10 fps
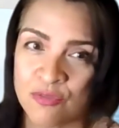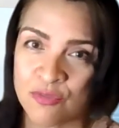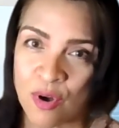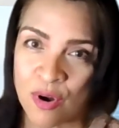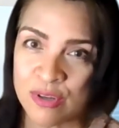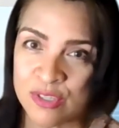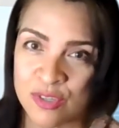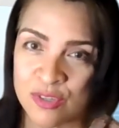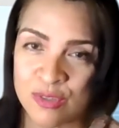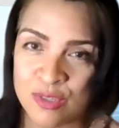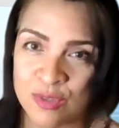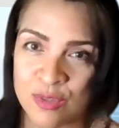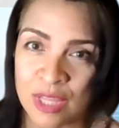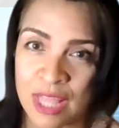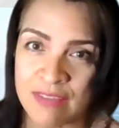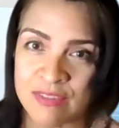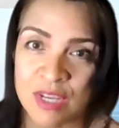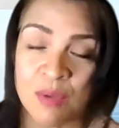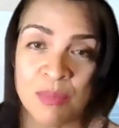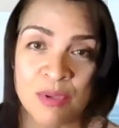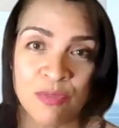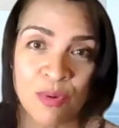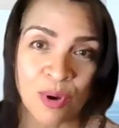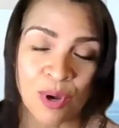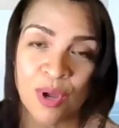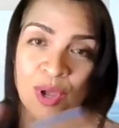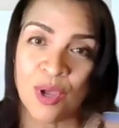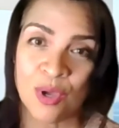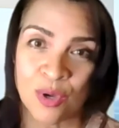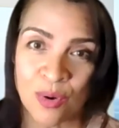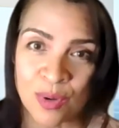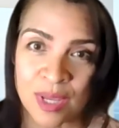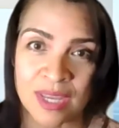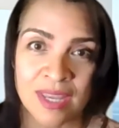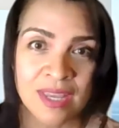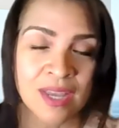far turn to the left before going